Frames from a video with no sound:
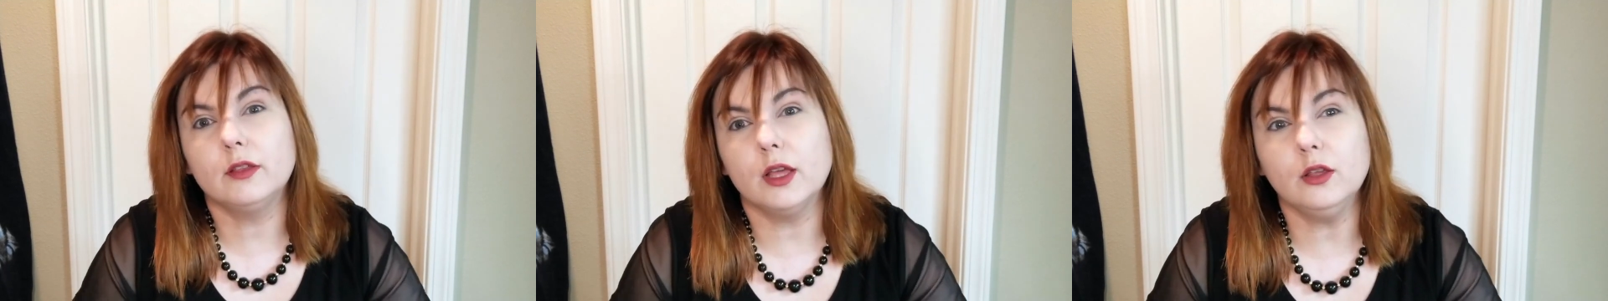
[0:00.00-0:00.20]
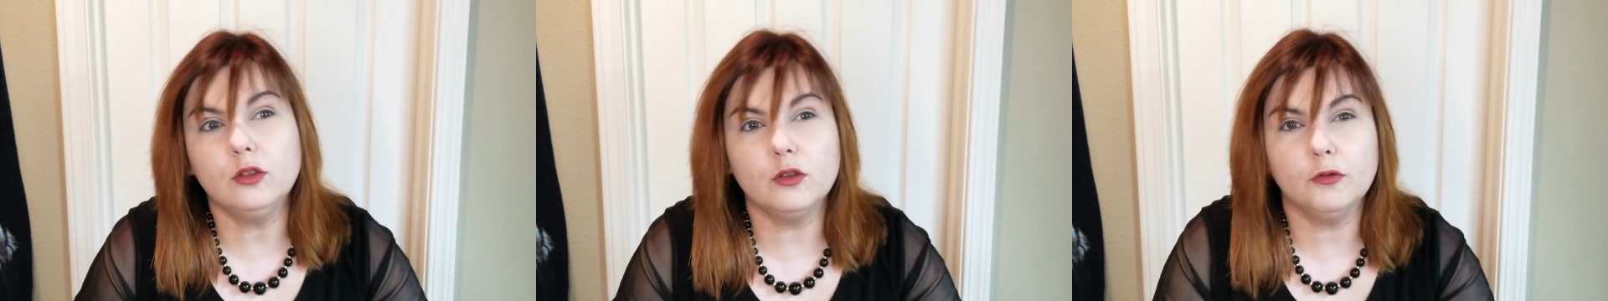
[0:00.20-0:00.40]

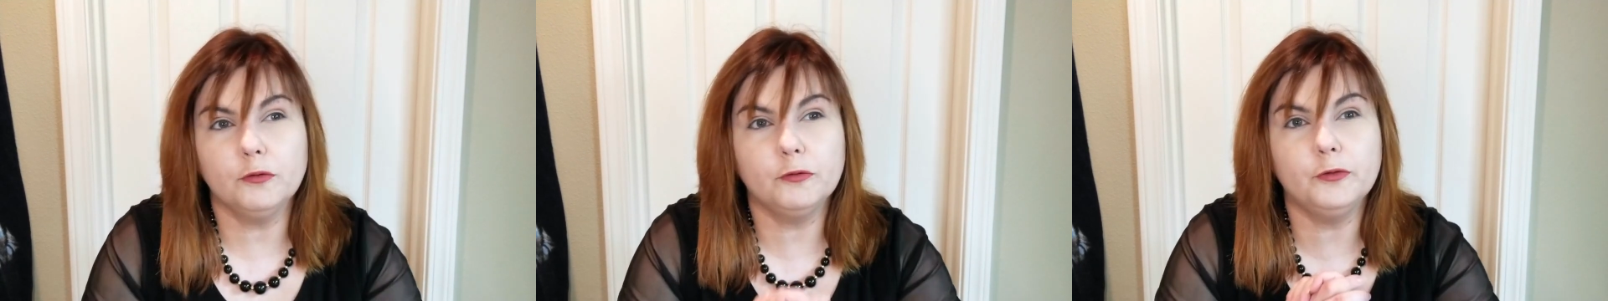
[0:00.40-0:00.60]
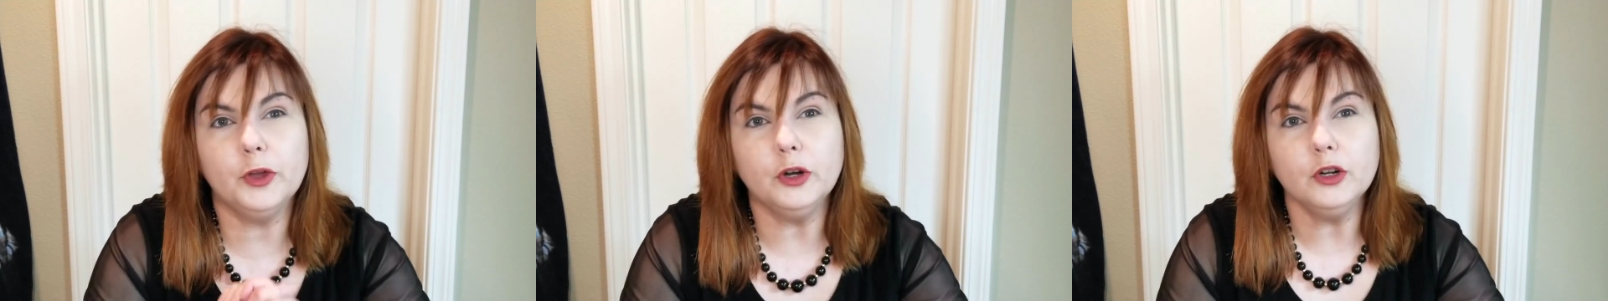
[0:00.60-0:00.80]
thank you
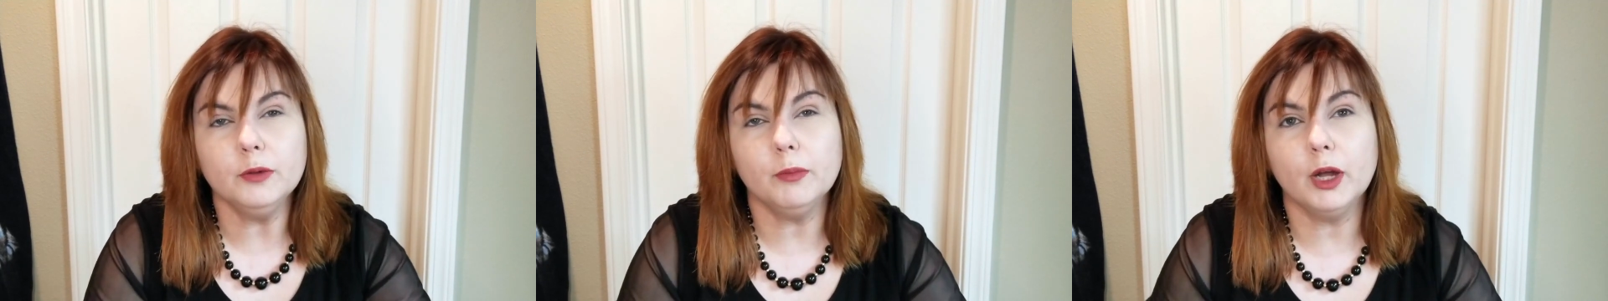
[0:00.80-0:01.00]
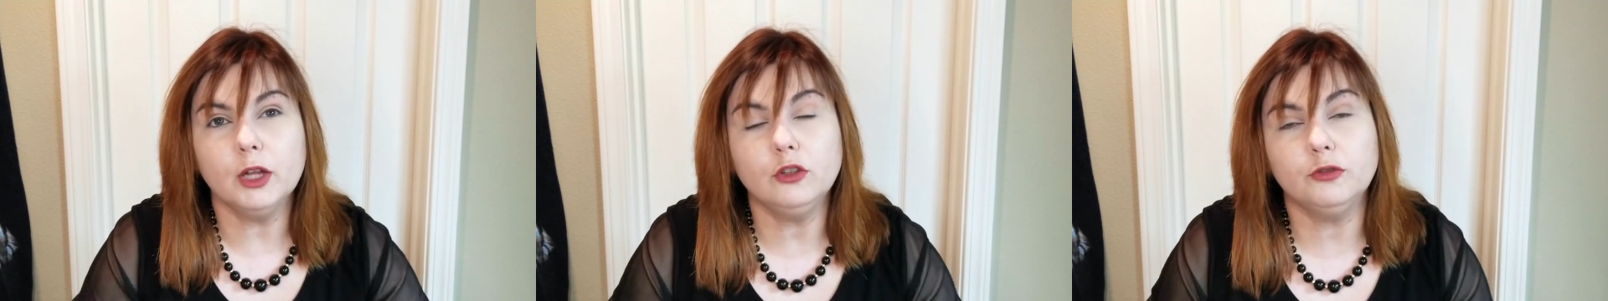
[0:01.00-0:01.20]
very
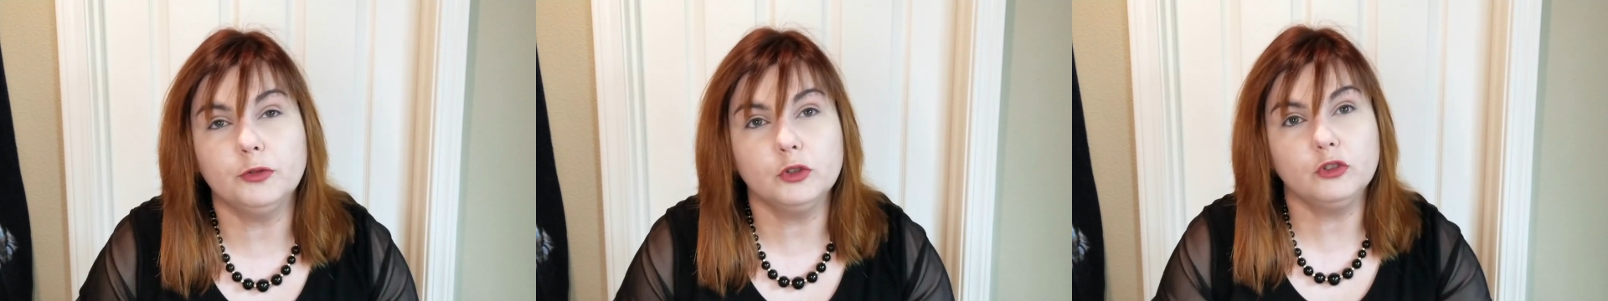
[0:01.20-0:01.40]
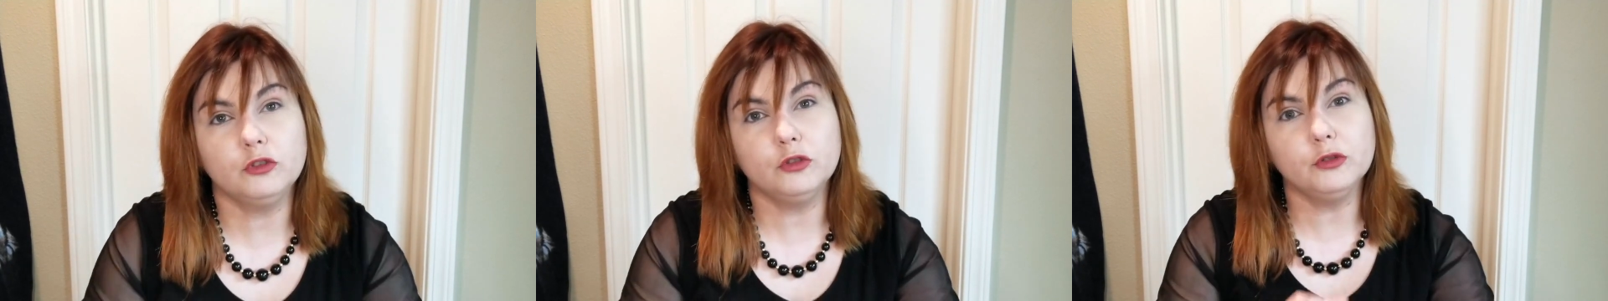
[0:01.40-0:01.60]
much
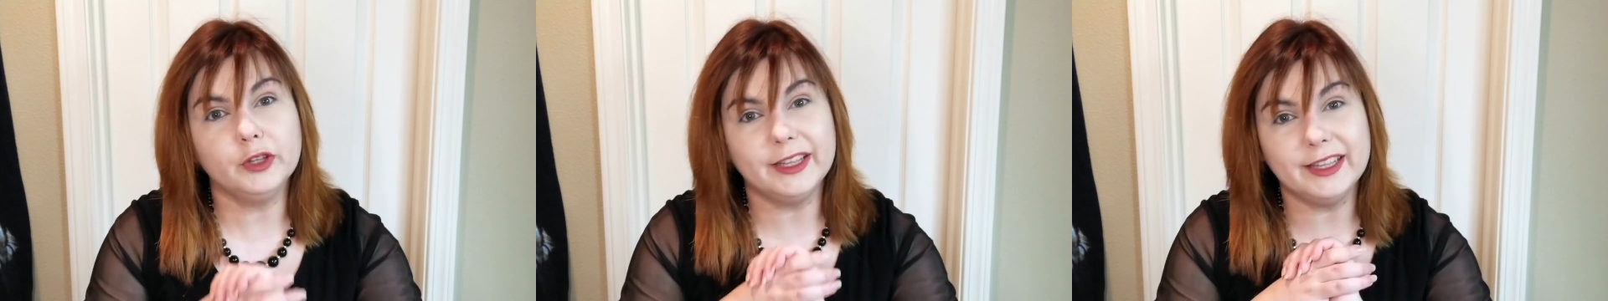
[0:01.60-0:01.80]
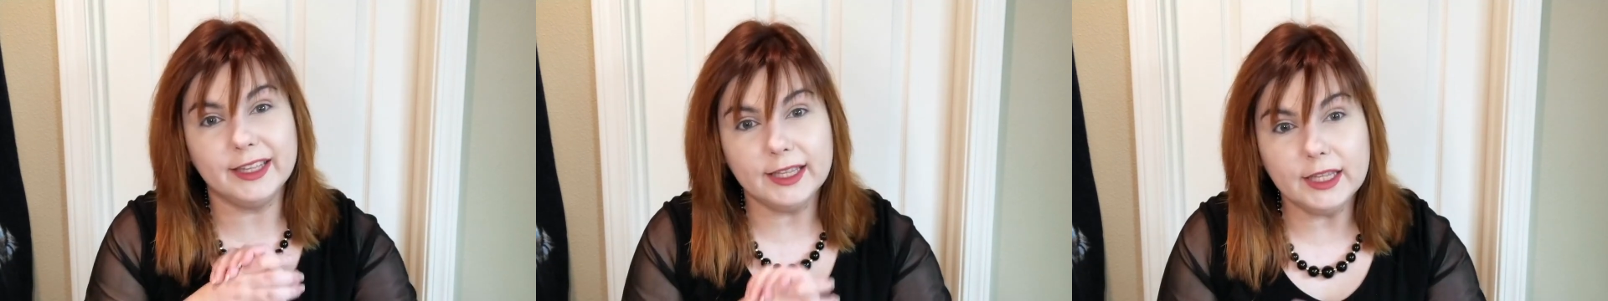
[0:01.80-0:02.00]
for
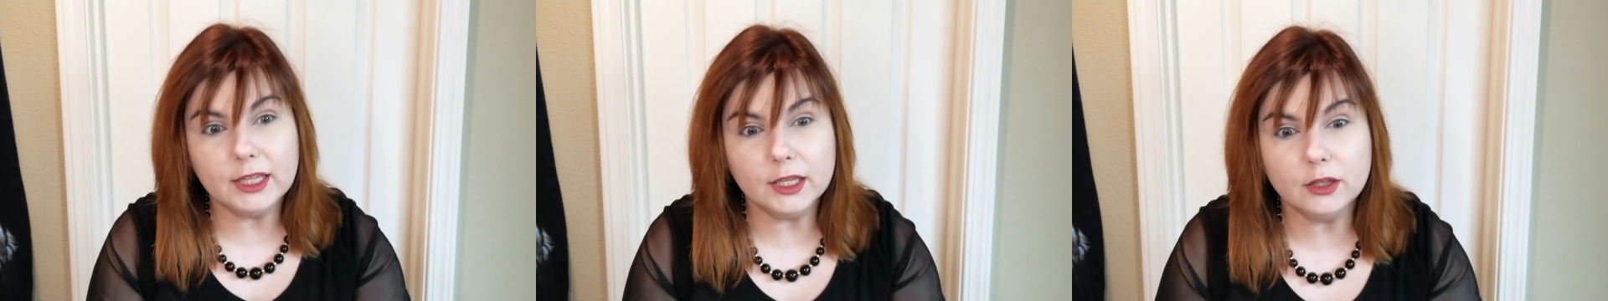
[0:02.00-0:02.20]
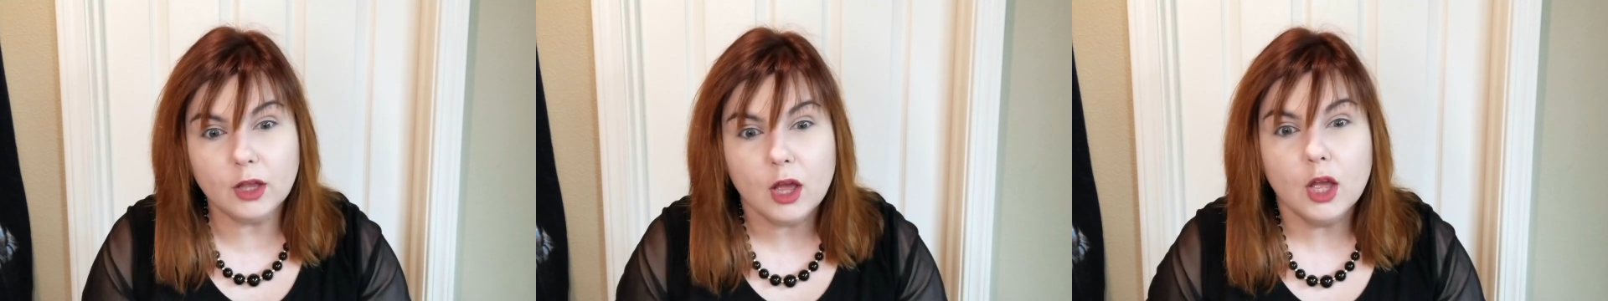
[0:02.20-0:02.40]
tuning
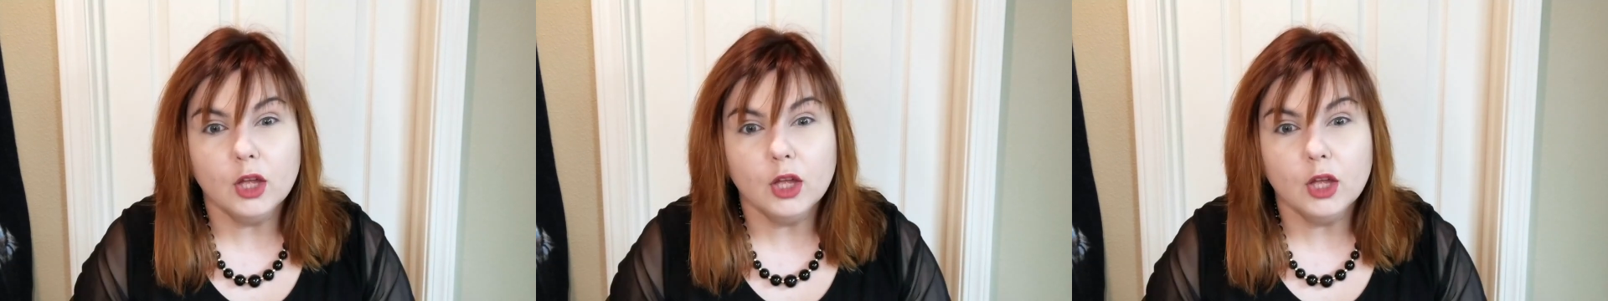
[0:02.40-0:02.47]
in.